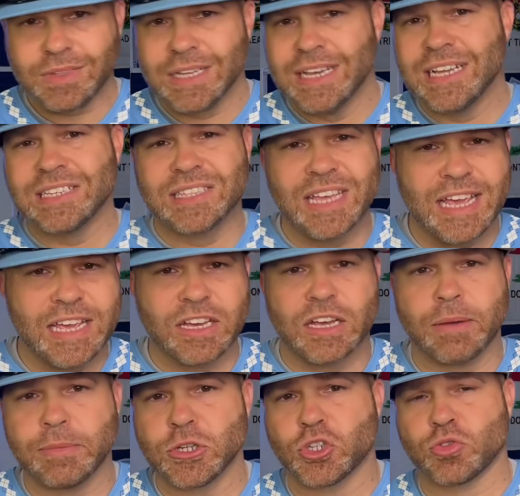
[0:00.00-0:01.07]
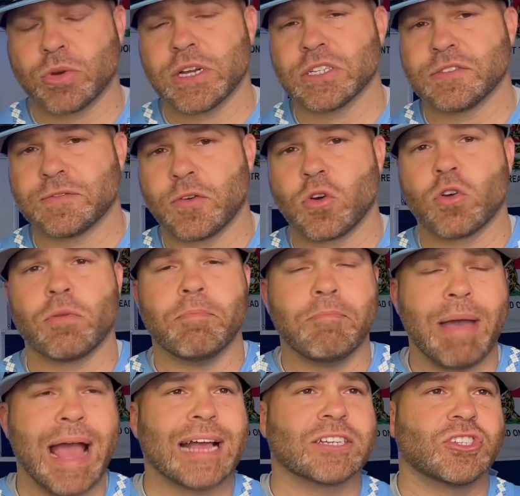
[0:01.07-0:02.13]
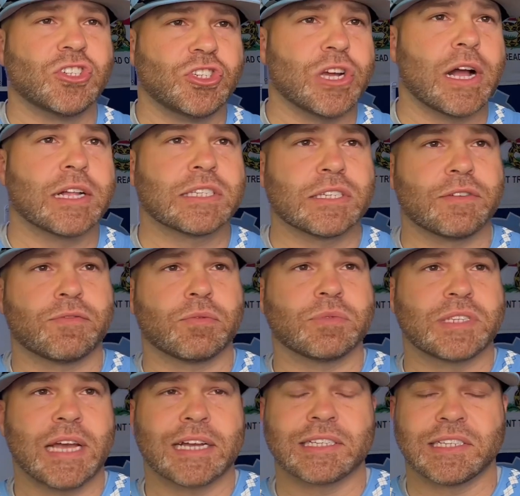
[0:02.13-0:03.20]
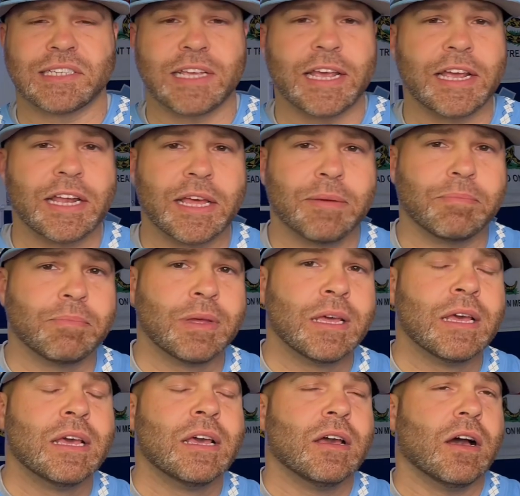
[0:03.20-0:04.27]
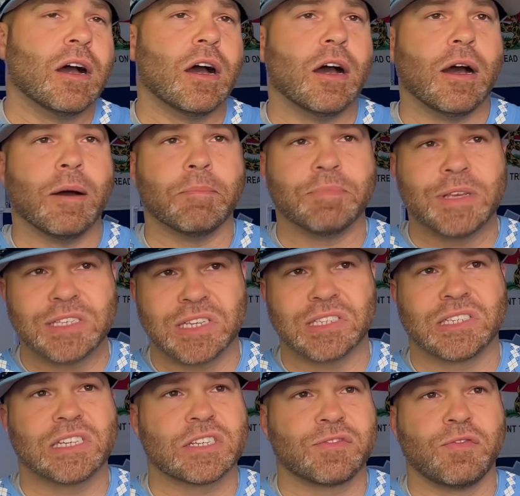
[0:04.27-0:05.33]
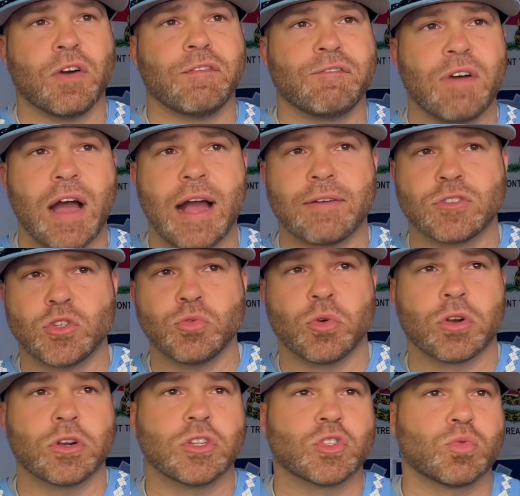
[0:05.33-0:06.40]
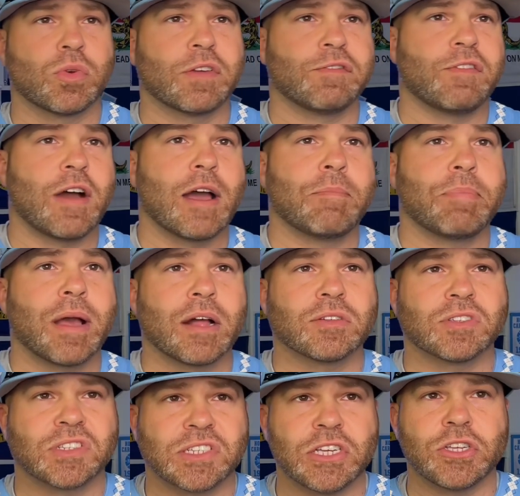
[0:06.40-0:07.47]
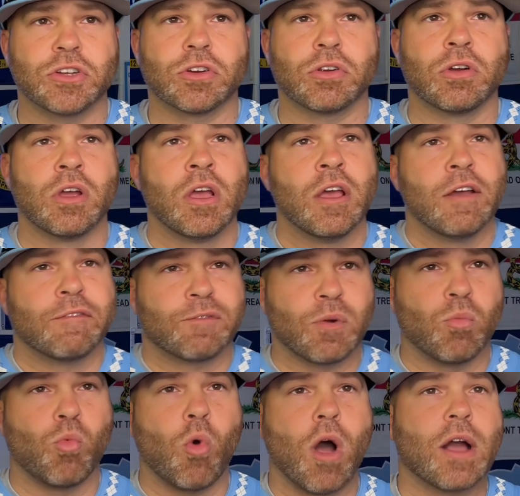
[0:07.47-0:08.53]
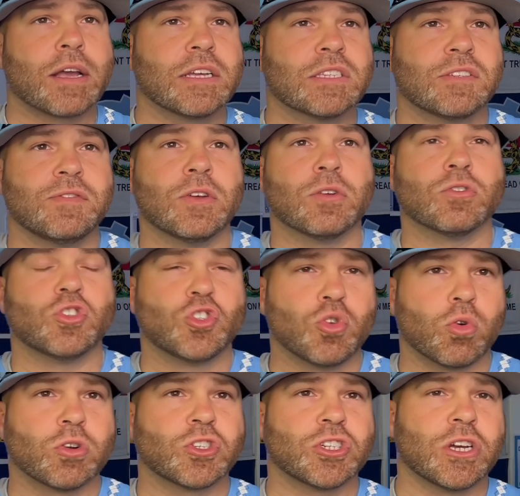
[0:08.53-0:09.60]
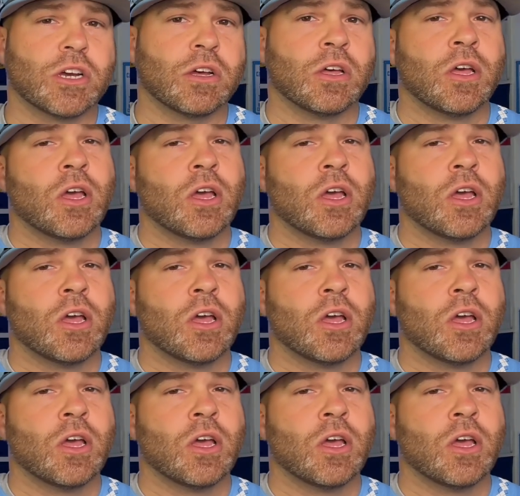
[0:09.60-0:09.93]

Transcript: is the incoming transfer, Max Johnson from Texas A&M. He's a 6'5", 225-pound senior from Watkinsville, Georgia,